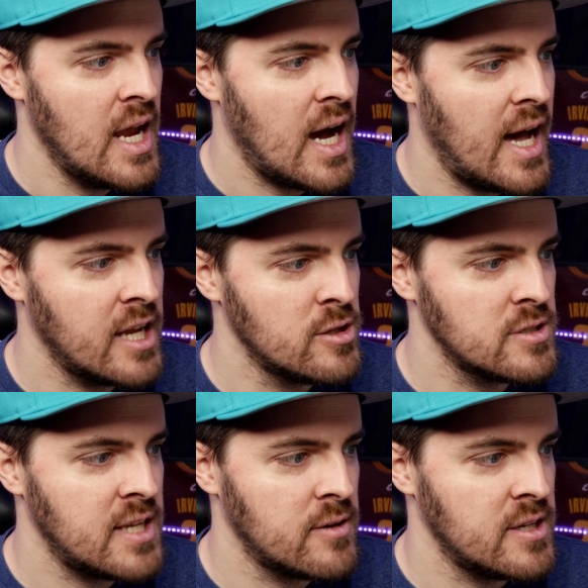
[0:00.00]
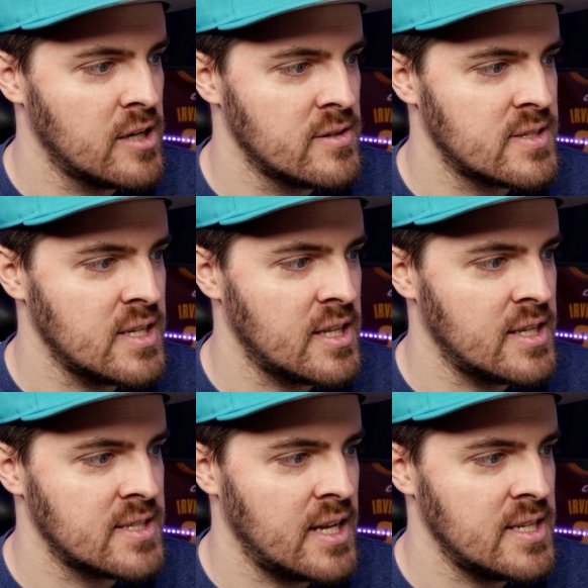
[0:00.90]
I can look down here and see that
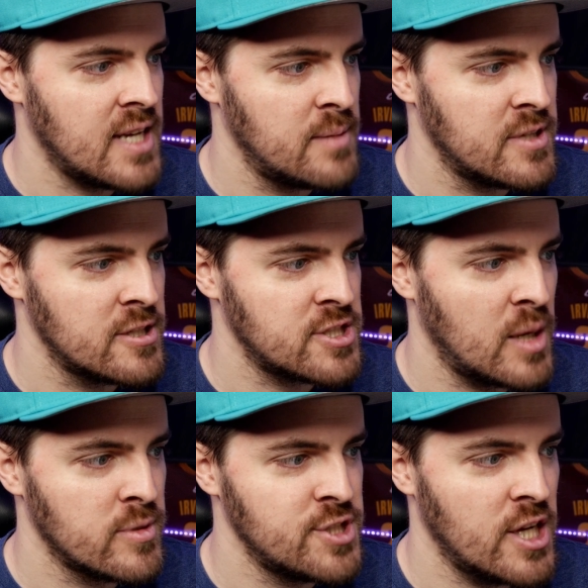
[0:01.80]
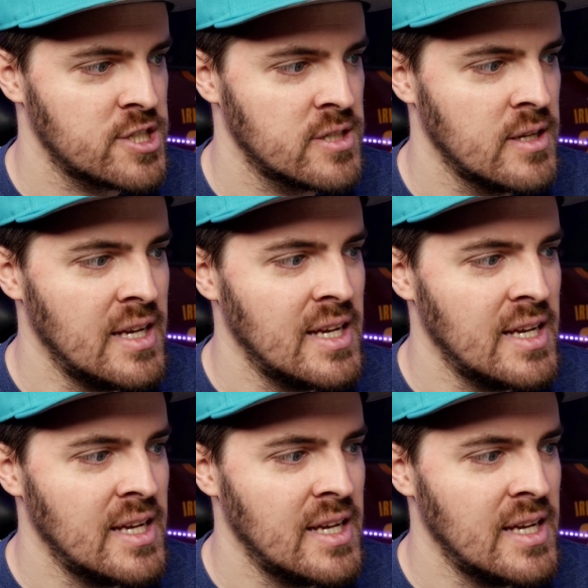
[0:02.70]
his anytime touchdown projection,